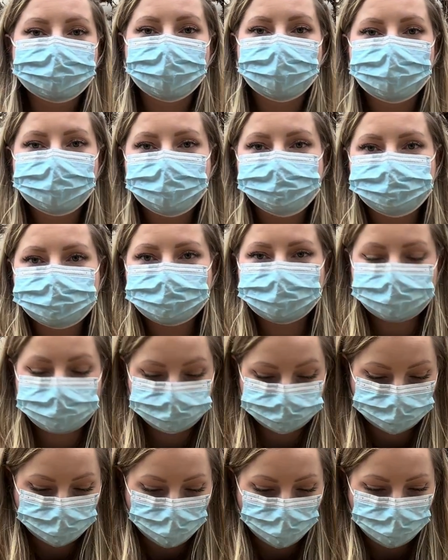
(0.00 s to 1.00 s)
our leatherleaf
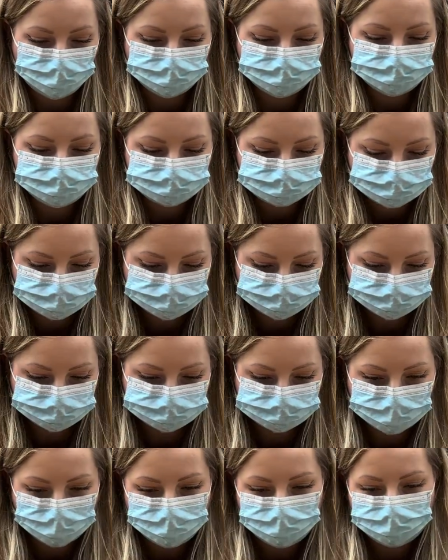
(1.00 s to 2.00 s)
gold,
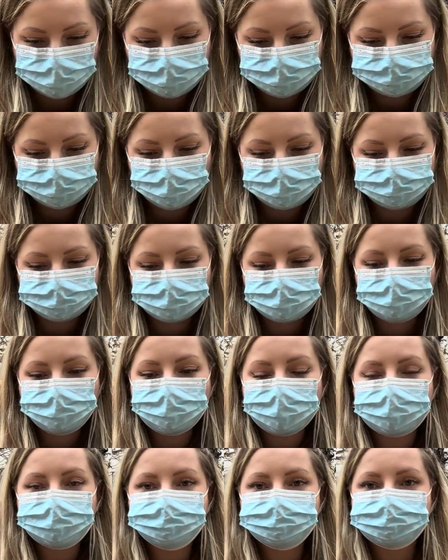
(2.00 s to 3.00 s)
I have got the
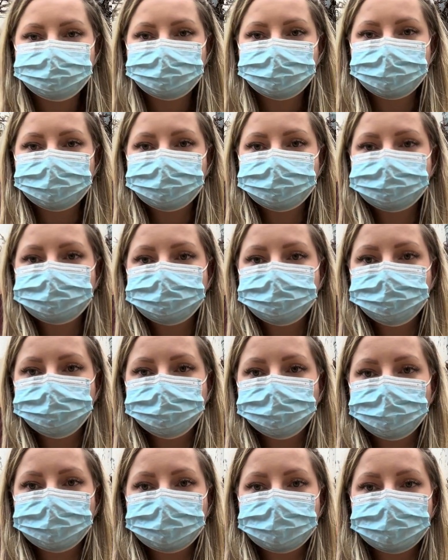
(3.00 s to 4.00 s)
Oasis
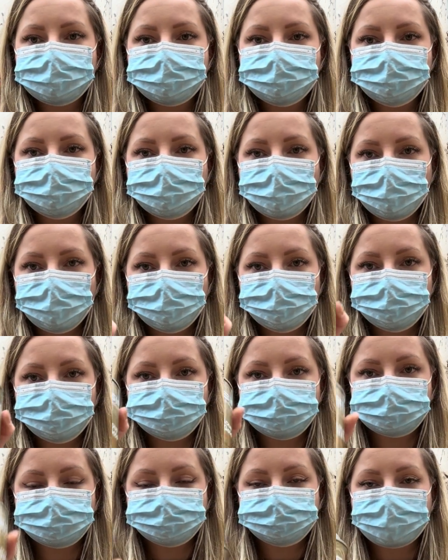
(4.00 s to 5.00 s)
Brilliant Gold
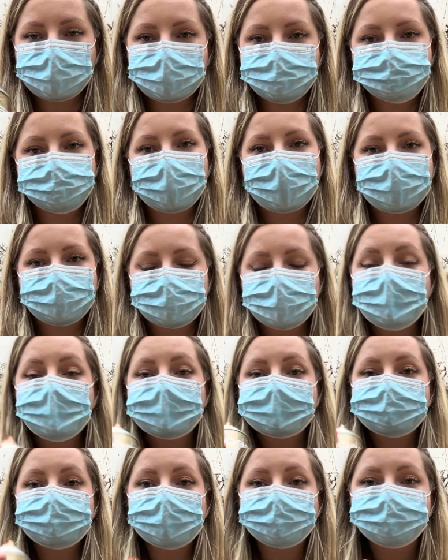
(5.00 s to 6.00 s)
spray paint.
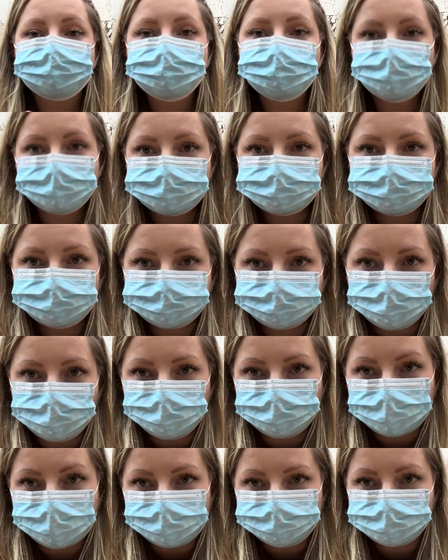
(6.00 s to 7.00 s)
Now the 24
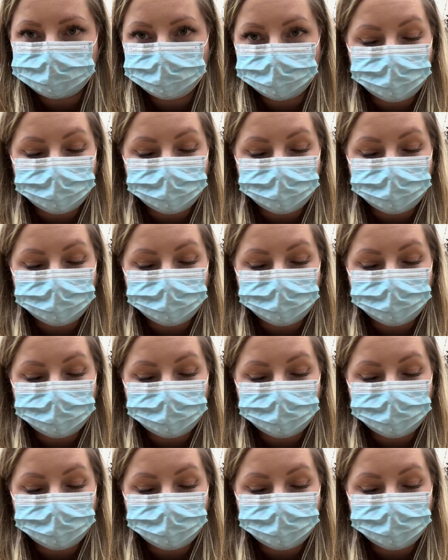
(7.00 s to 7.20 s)
karat